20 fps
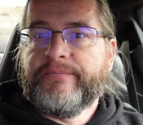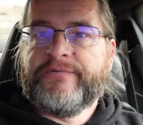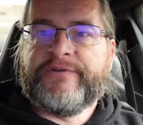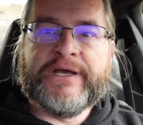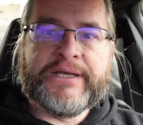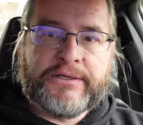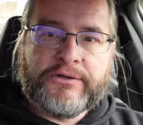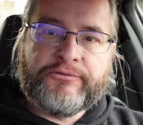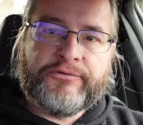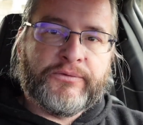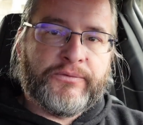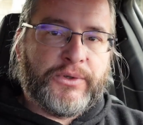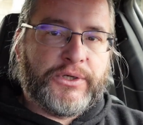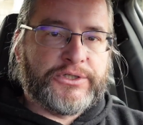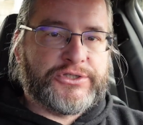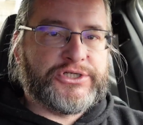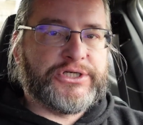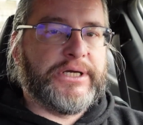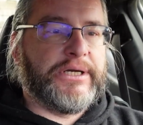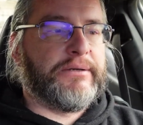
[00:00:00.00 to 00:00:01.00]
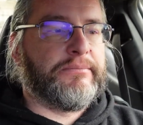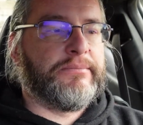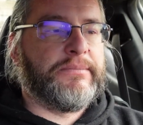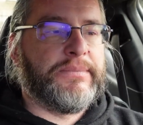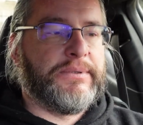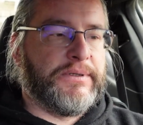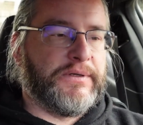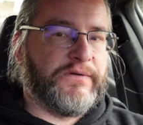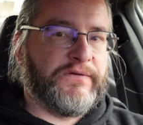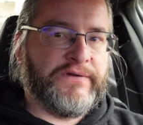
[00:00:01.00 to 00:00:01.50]
Thank you for watching.
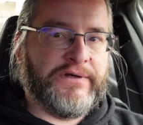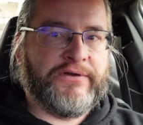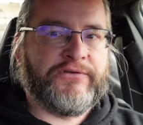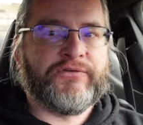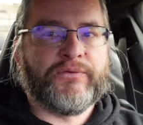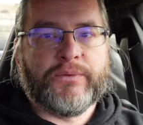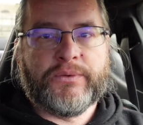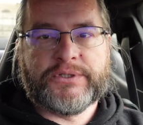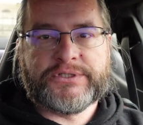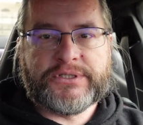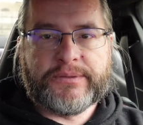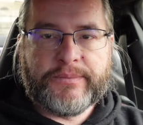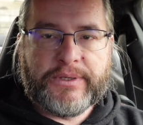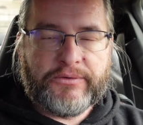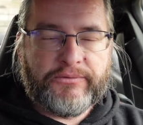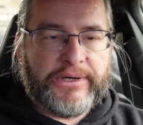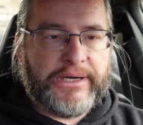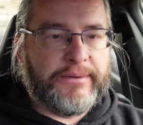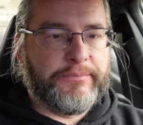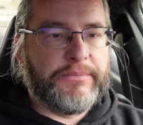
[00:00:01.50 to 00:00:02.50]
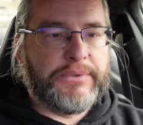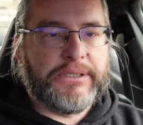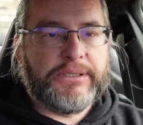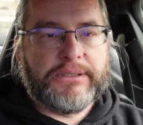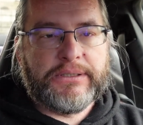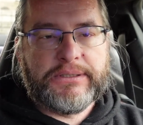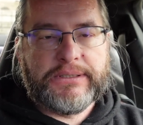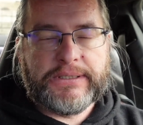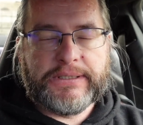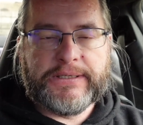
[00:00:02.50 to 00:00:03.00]
Thanks for watching me ramble.